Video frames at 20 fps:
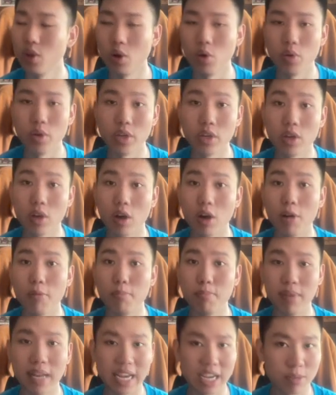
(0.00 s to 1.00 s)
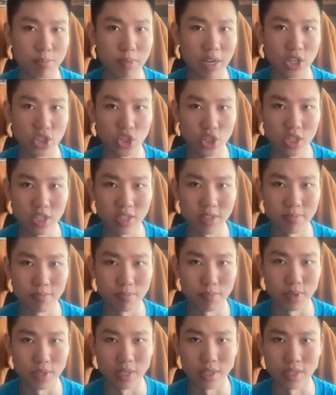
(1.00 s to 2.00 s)
only call black magic,
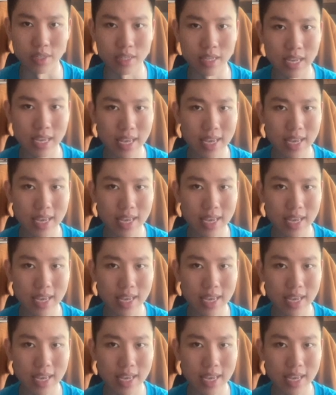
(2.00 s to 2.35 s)
because,